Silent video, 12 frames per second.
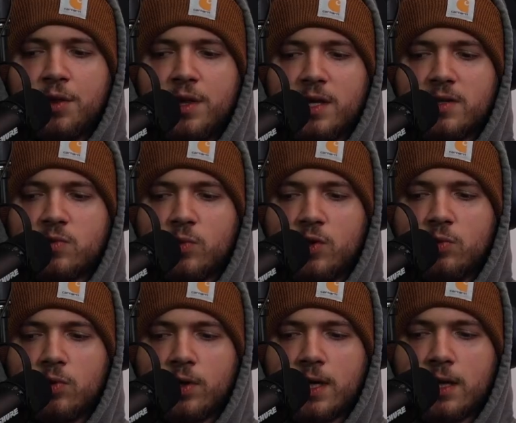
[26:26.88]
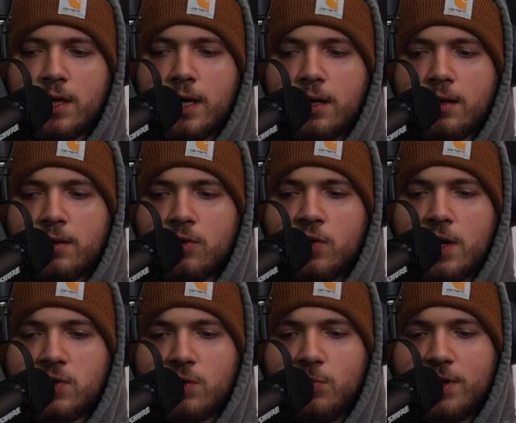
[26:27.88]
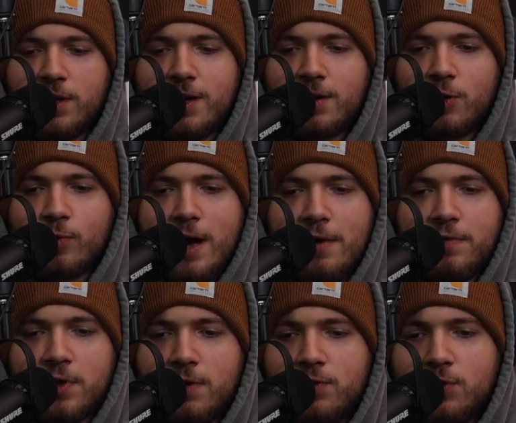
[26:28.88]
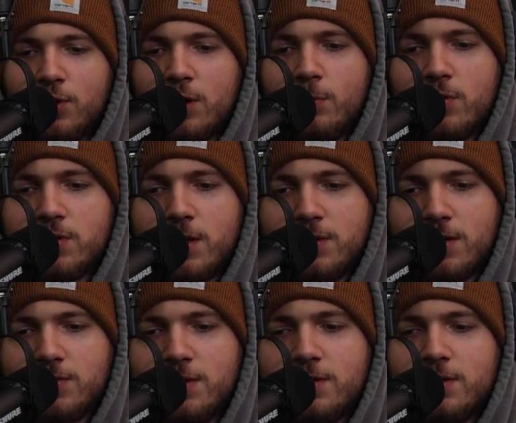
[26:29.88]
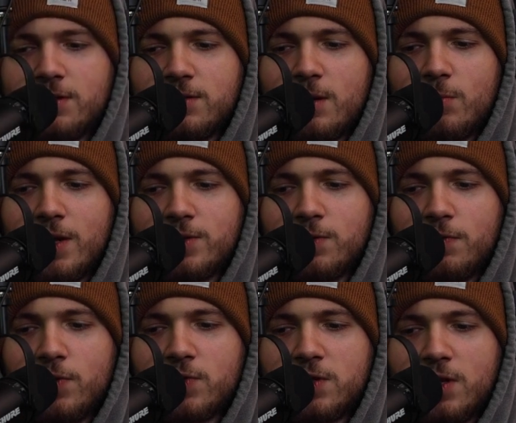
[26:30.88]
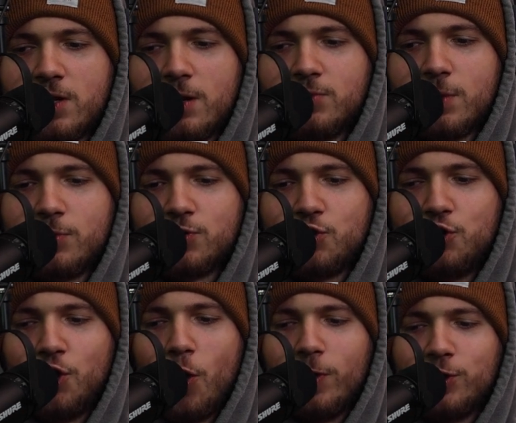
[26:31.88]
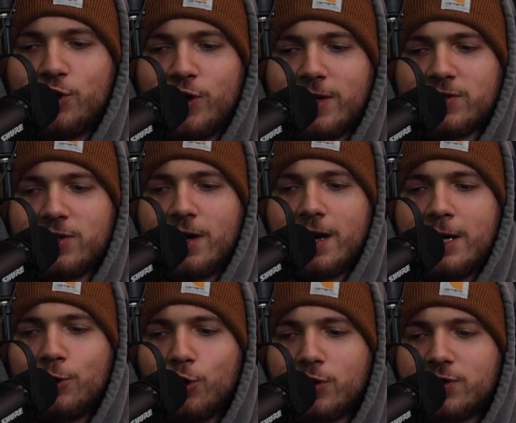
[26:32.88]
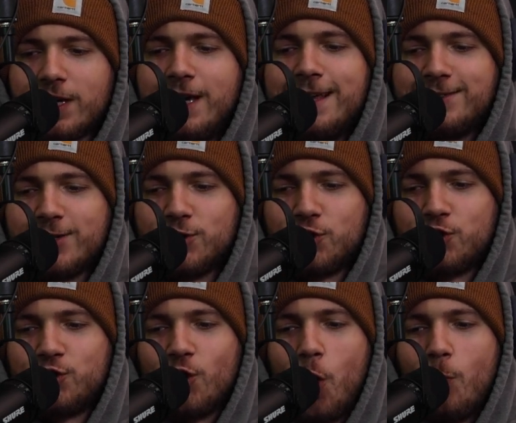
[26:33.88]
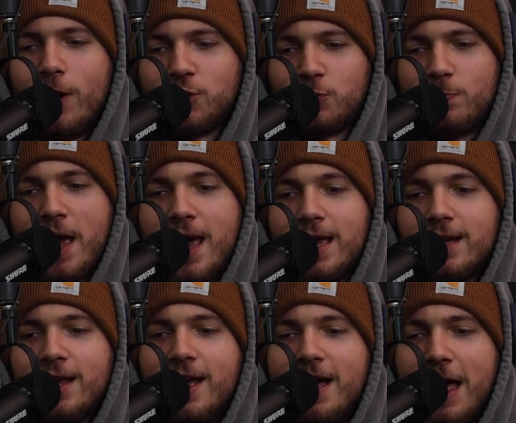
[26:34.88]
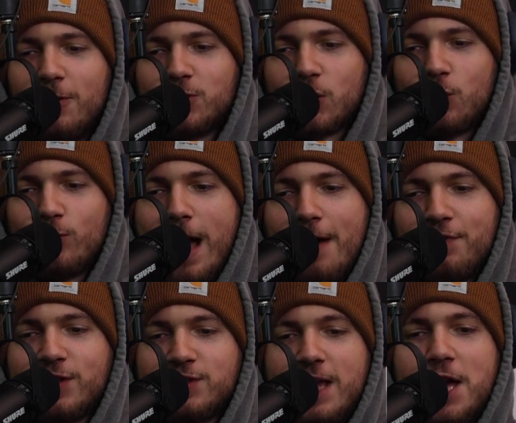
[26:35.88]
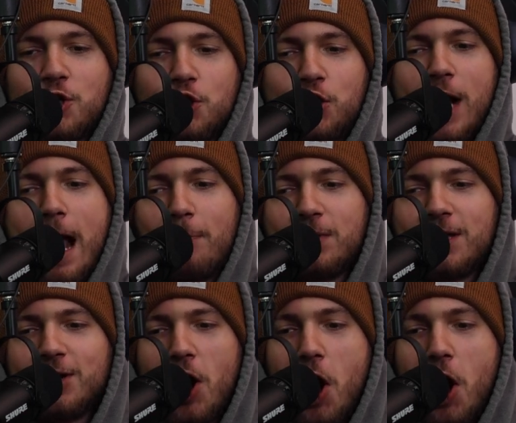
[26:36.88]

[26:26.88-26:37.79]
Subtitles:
The thing is, when you look at like, okay, so I'm looking at a graphic. If you look up most hot dogs eaten in 10 minutes, the first thing that comes up is Joey Chestnut, and he looks like he's in so much pain. And there's a graphic saying champion